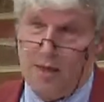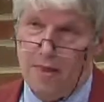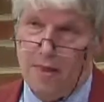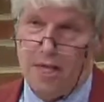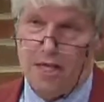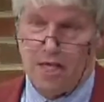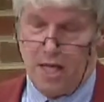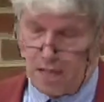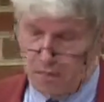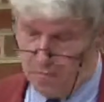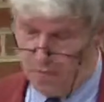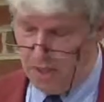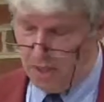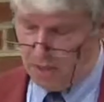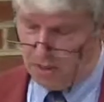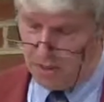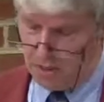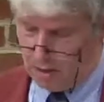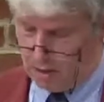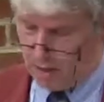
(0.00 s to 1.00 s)
That
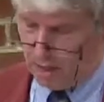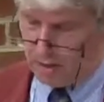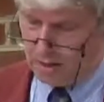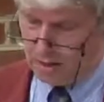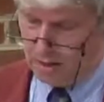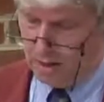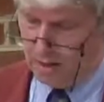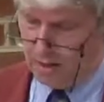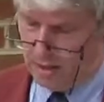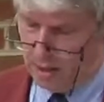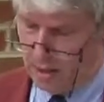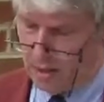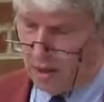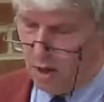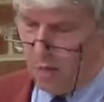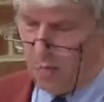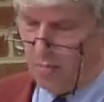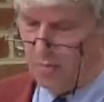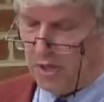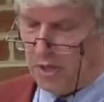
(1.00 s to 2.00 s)
did
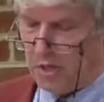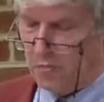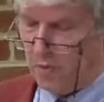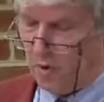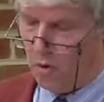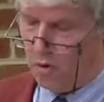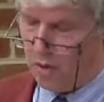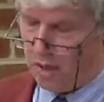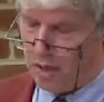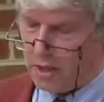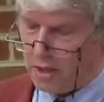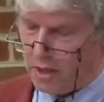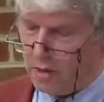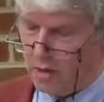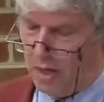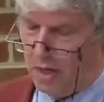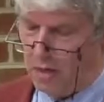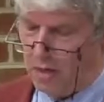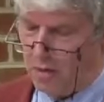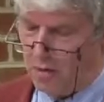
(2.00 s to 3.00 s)
come up this morning,
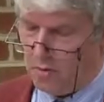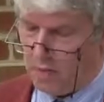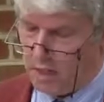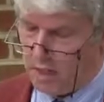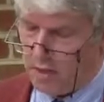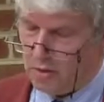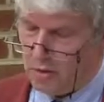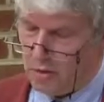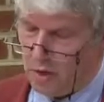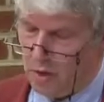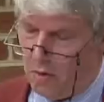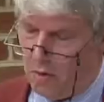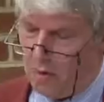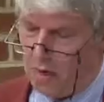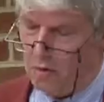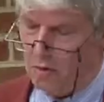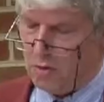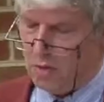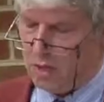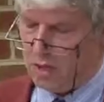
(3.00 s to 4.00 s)
so I don't need to go
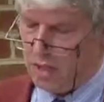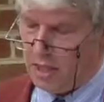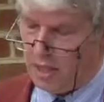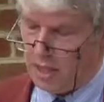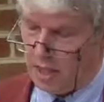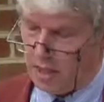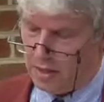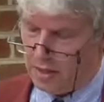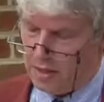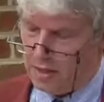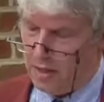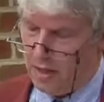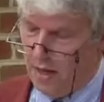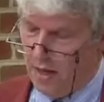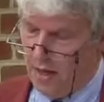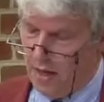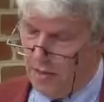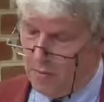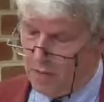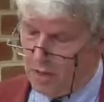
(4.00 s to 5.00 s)
into the details.
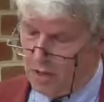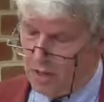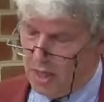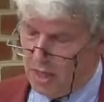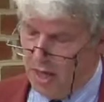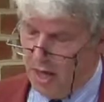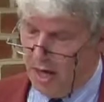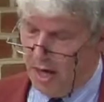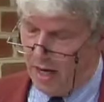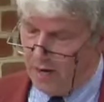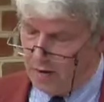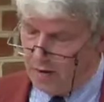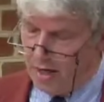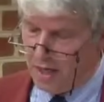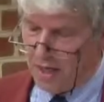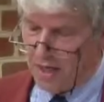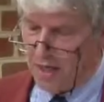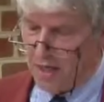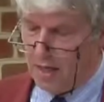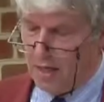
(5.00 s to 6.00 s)
But I
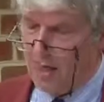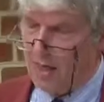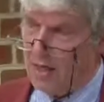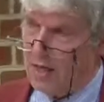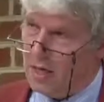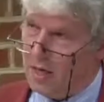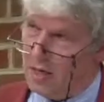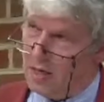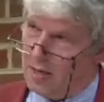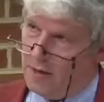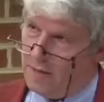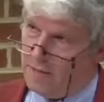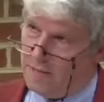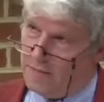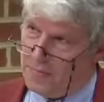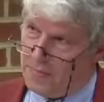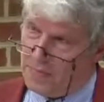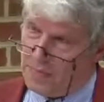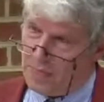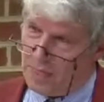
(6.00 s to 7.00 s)
think
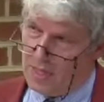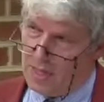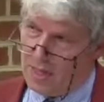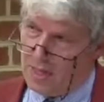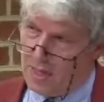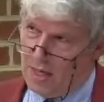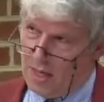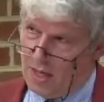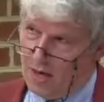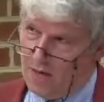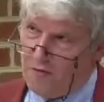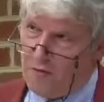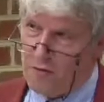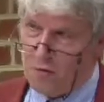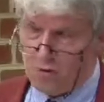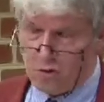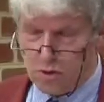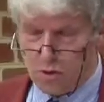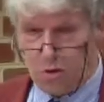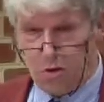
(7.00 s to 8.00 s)
if
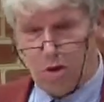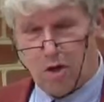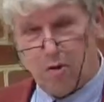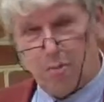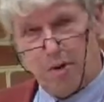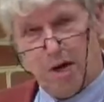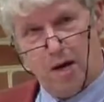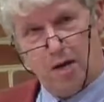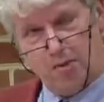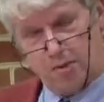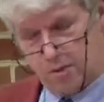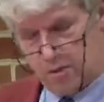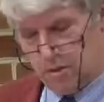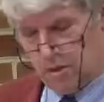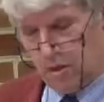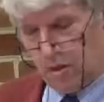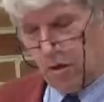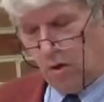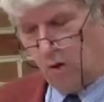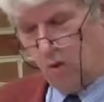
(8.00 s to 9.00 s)
you talk
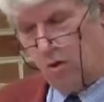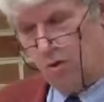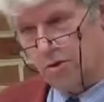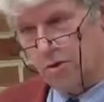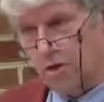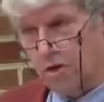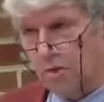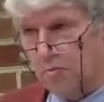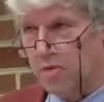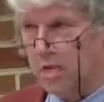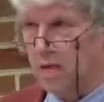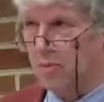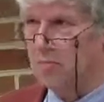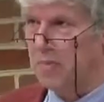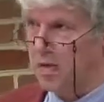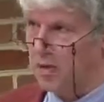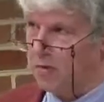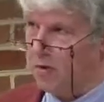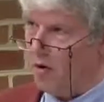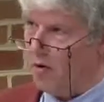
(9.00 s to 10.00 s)
about the whole subject
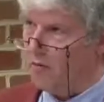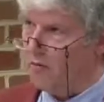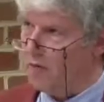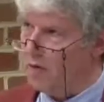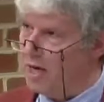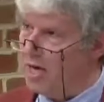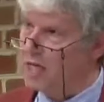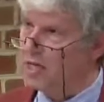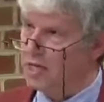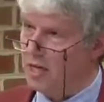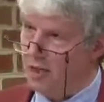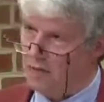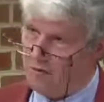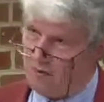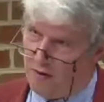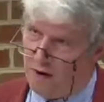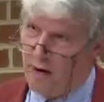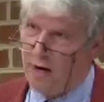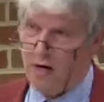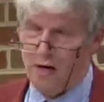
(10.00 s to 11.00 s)
matter of religion and
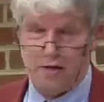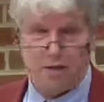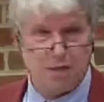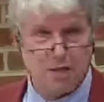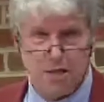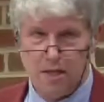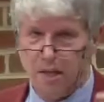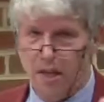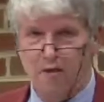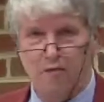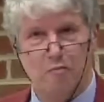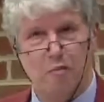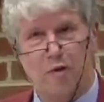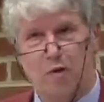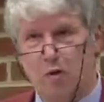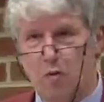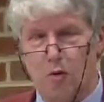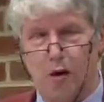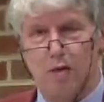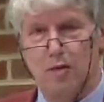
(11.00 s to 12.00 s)
violence, and there have
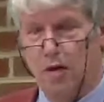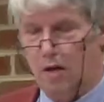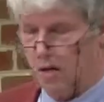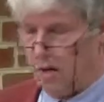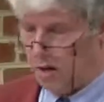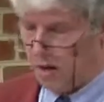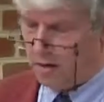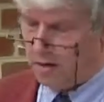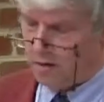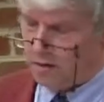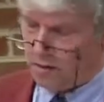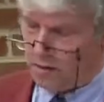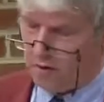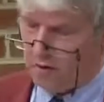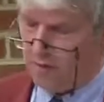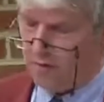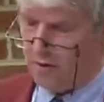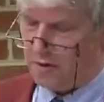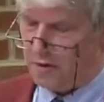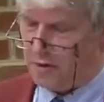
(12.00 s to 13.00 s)
been quite a lot of
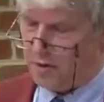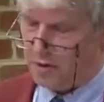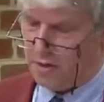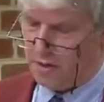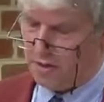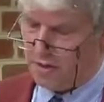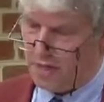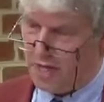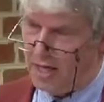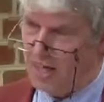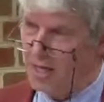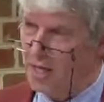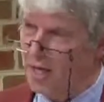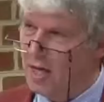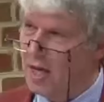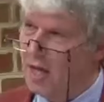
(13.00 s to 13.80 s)
conferences on that,